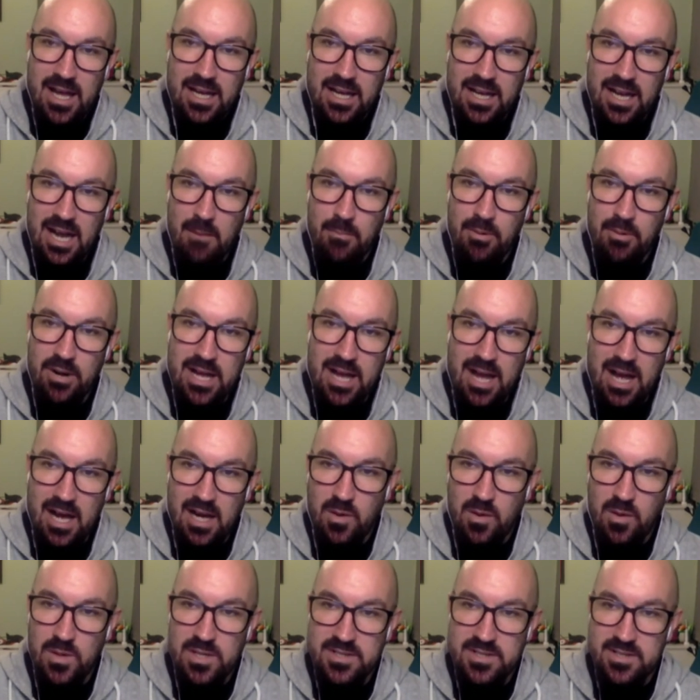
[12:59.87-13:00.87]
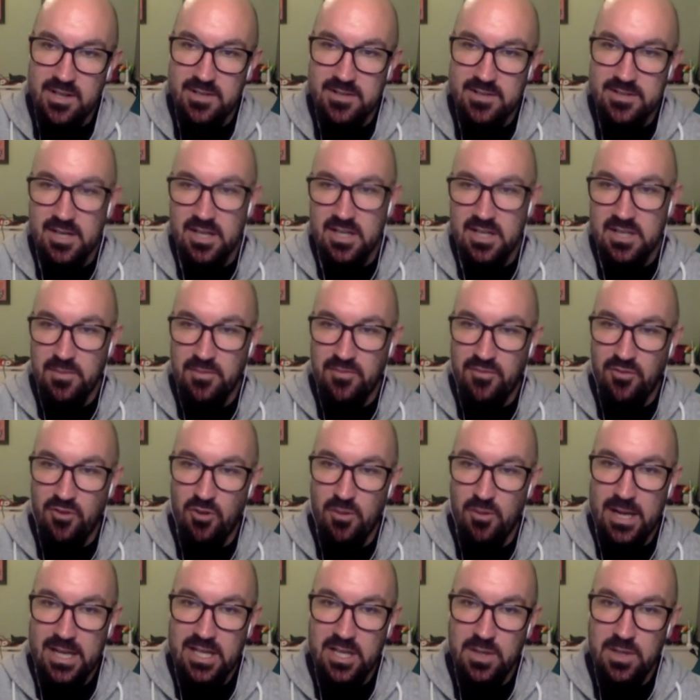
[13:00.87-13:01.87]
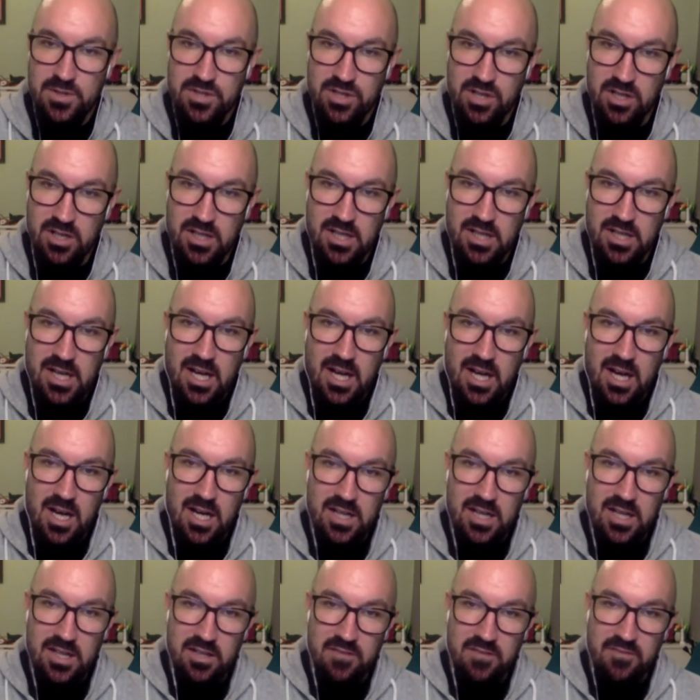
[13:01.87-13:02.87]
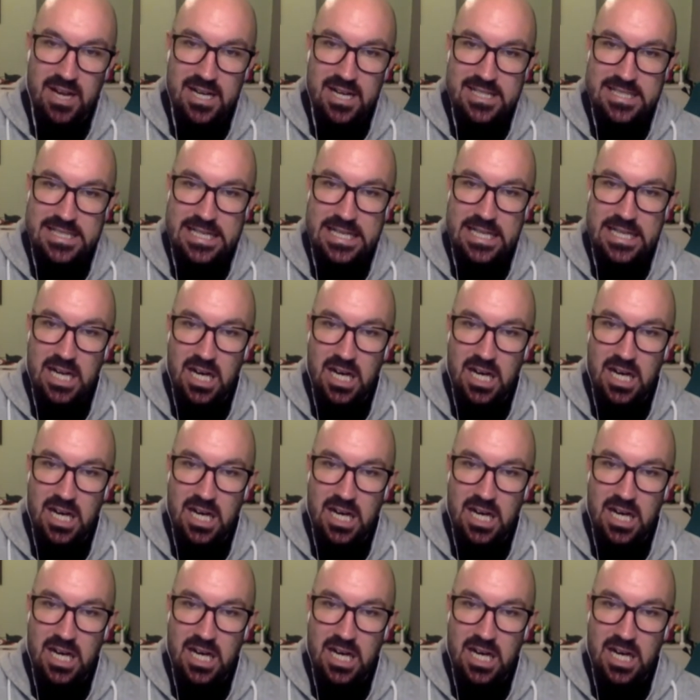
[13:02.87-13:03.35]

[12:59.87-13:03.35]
Gnabry, and Cuisance are to perform a U turn on their vaccine